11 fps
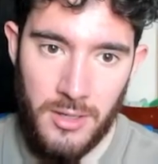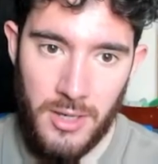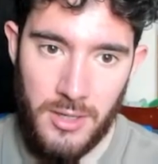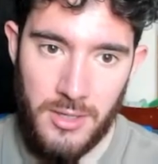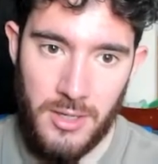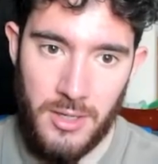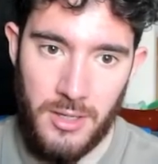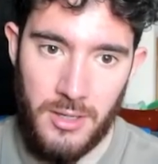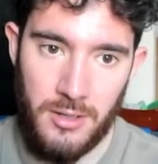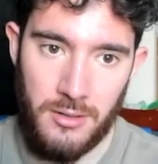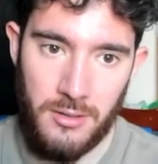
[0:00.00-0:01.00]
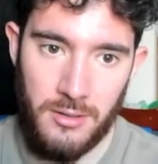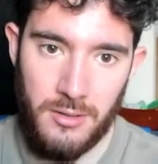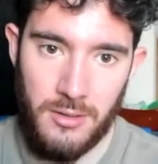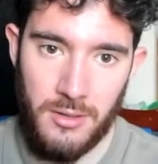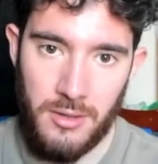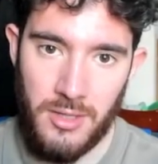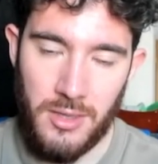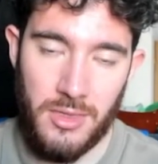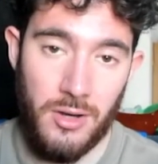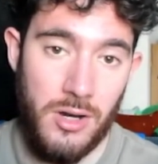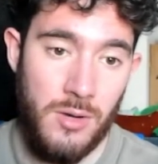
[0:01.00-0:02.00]
And then the
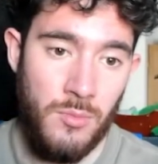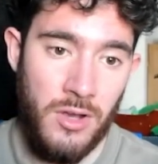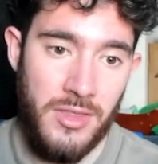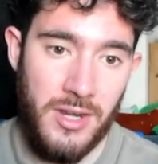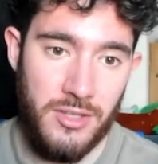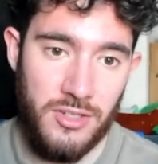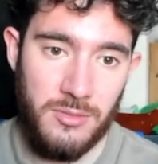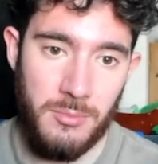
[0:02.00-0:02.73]
Ethereum one that I just